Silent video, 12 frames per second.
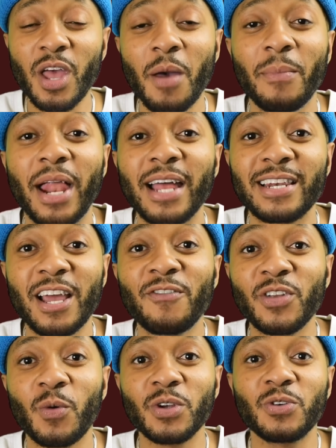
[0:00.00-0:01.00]
but I definitely
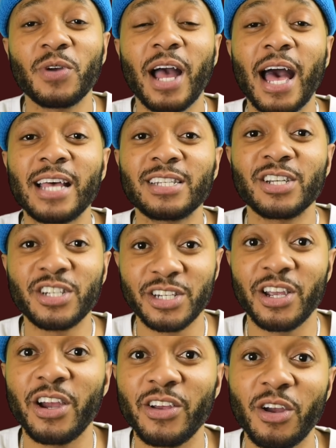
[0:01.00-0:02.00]
want you guys to
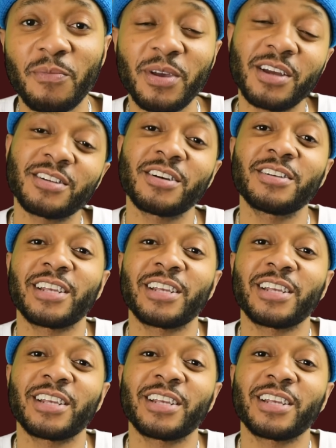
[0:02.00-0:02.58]
share your pictures